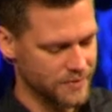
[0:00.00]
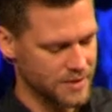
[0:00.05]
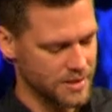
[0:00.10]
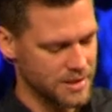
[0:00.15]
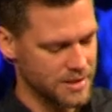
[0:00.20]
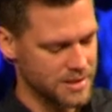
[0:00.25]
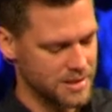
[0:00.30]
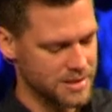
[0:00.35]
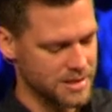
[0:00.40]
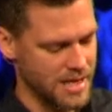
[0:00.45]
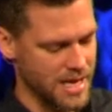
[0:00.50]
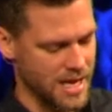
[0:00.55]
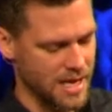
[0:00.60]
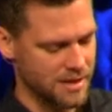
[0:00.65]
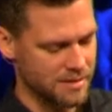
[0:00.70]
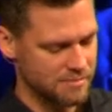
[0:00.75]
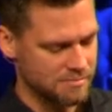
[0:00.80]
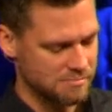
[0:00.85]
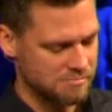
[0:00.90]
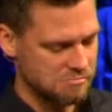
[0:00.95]
is that,
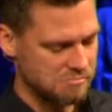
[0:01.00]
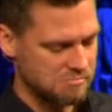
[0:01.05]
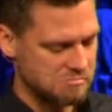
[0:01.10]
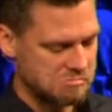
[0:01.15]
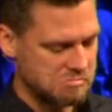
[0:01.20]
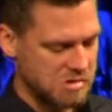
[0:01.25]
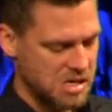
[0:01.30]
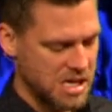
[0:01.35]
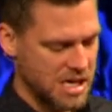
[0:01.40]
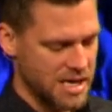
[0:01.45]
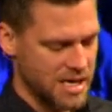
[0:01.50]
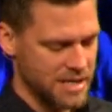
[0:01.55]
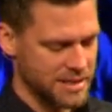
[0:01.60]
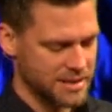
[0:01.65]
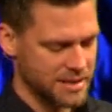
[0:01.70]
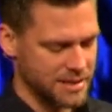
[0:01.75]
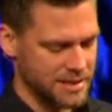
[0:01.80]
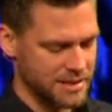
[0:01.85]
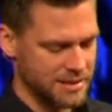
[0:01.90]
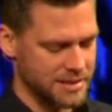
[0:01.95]
as
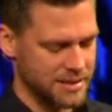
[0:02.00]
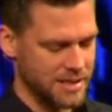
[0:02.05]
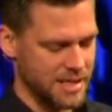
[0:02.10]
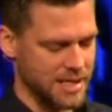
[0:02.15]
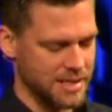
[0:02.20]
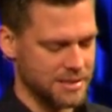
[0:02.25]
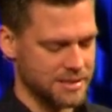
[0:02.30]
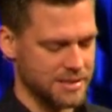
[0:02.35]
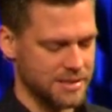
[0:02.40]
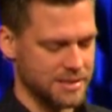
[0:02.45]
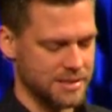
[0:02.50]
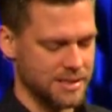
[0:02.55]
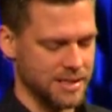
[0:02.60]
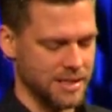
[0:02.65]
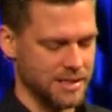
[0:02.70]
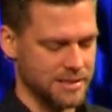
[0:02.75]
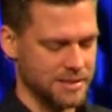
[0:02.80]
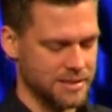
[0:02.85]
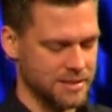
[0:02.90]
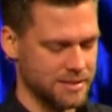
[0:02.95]
Ecclesiastes
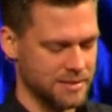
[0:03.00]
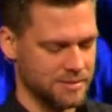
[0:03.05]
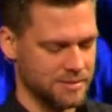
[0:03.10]
says,